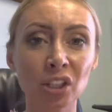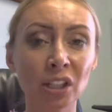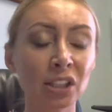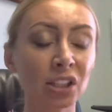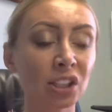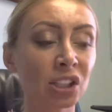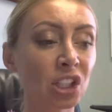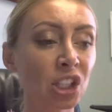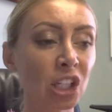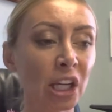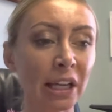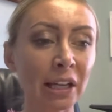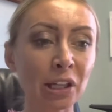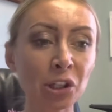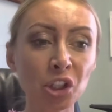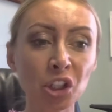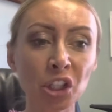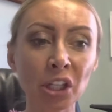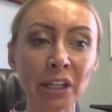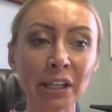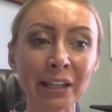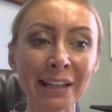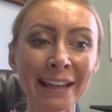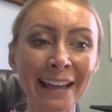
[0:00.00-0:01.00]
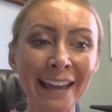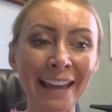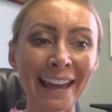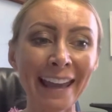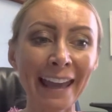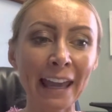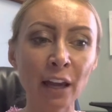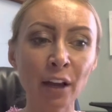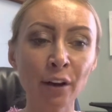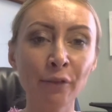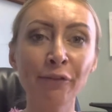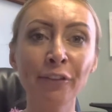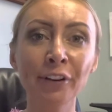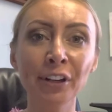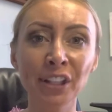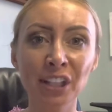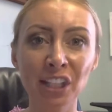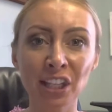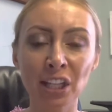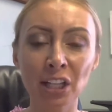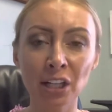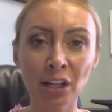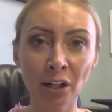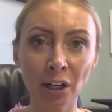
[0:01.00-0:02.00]
It's changing every
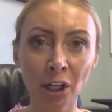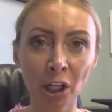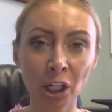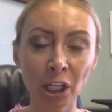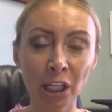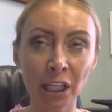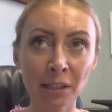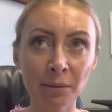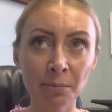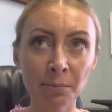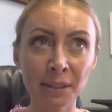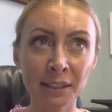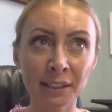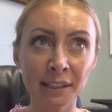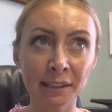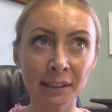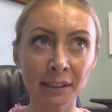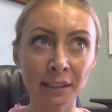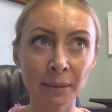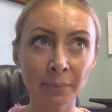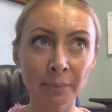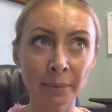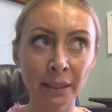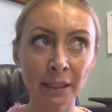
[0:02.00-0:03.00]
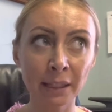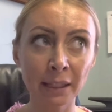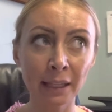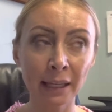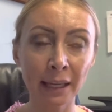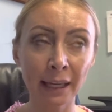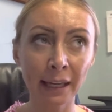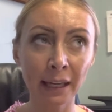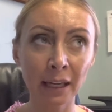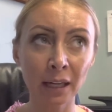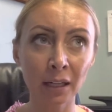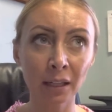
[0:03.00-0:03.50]
year in Mississippi,